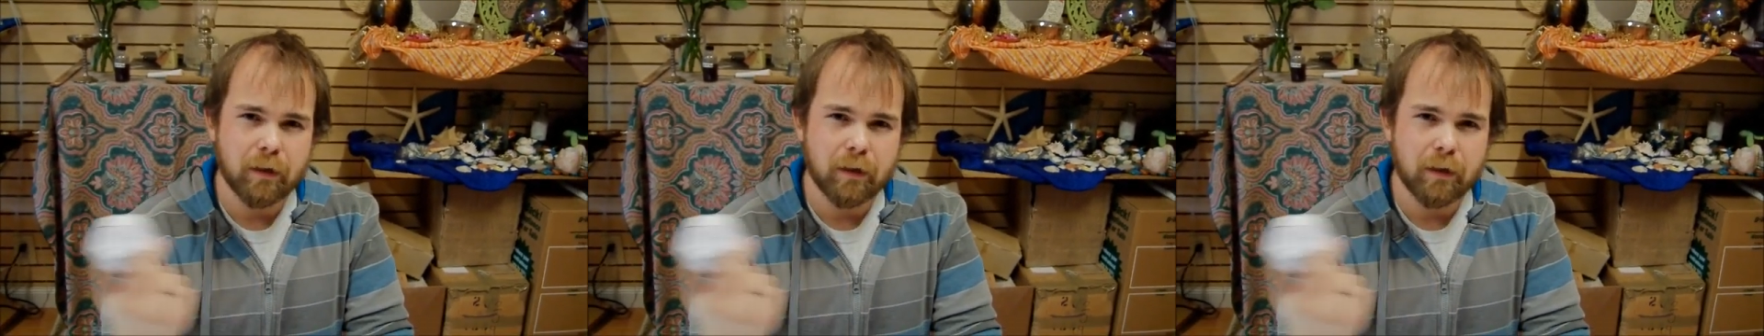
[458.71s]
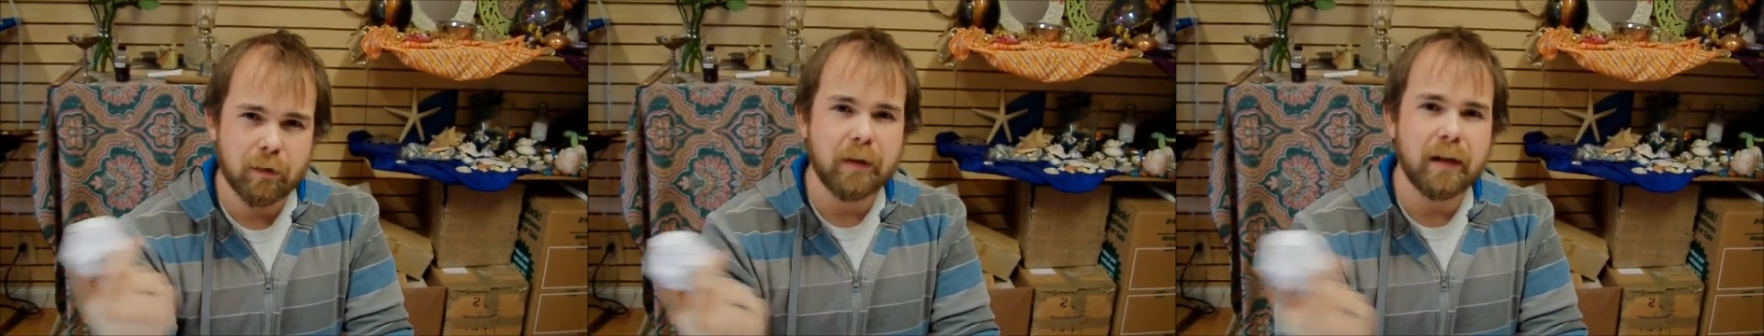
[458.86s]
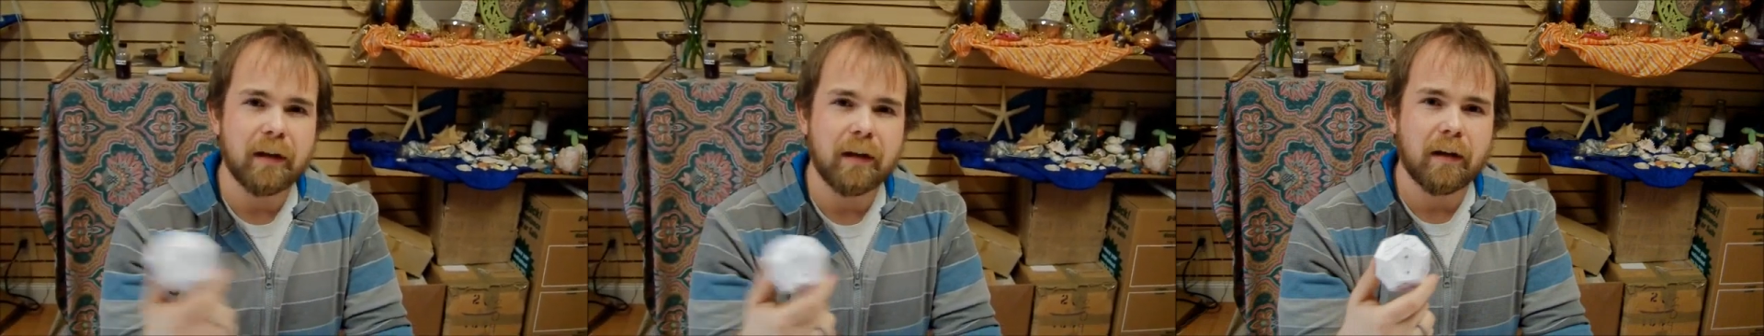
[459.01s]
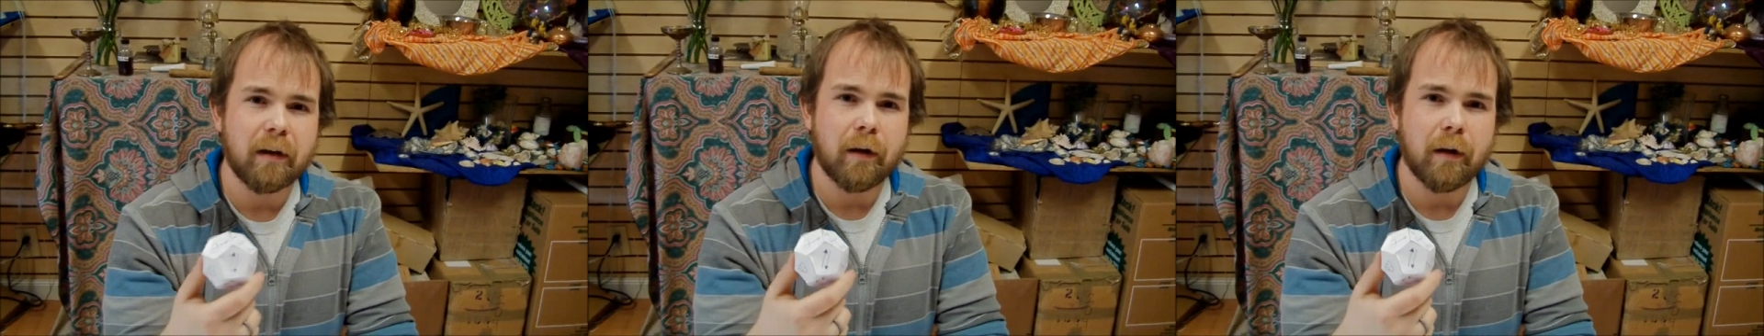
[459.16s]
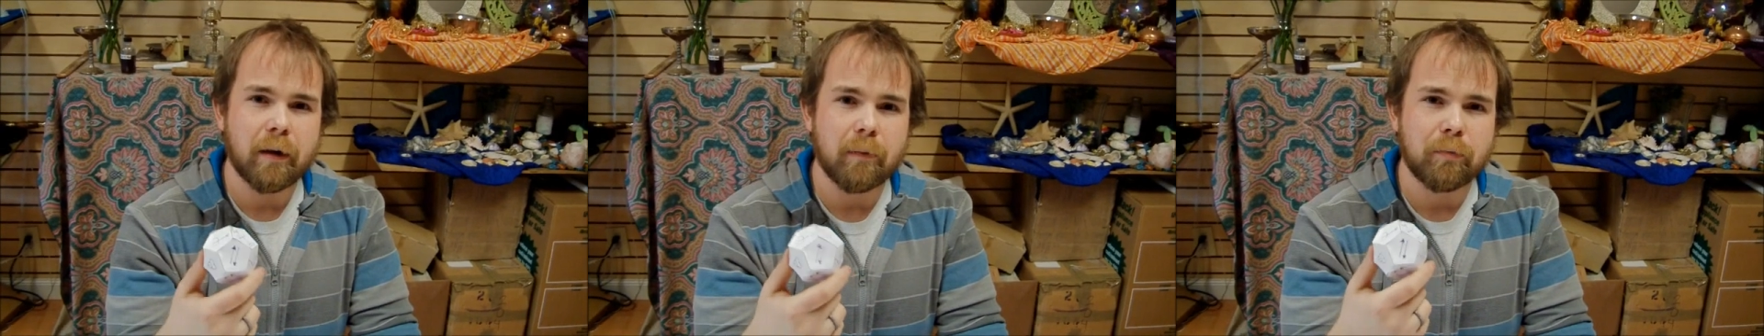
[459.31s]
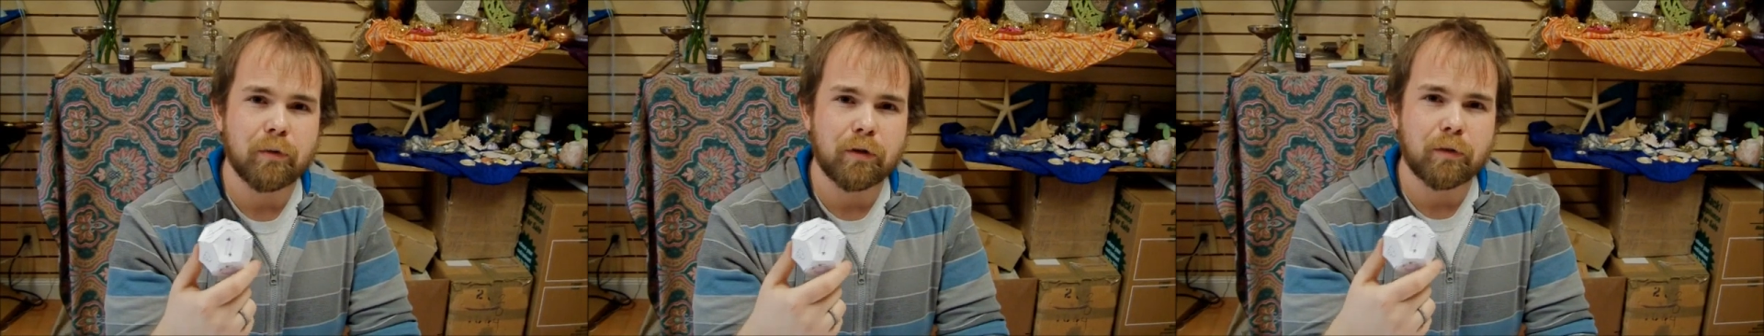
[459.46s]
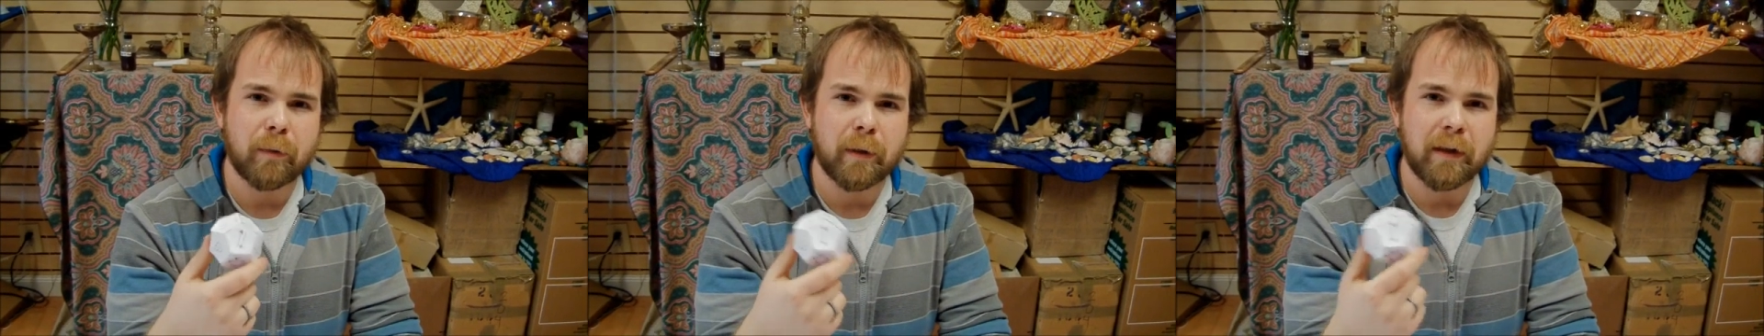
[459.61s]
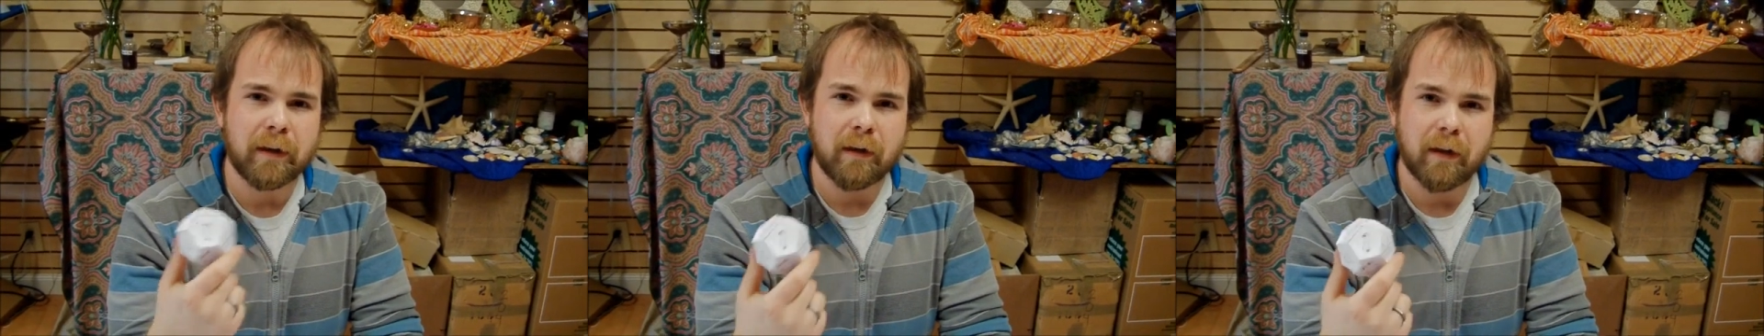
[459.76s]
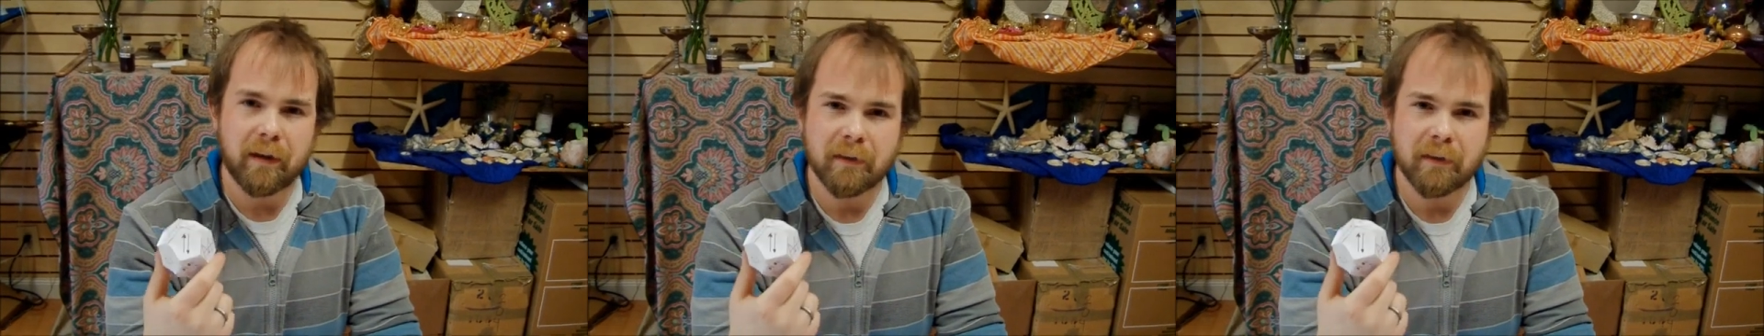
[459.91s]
intermediary between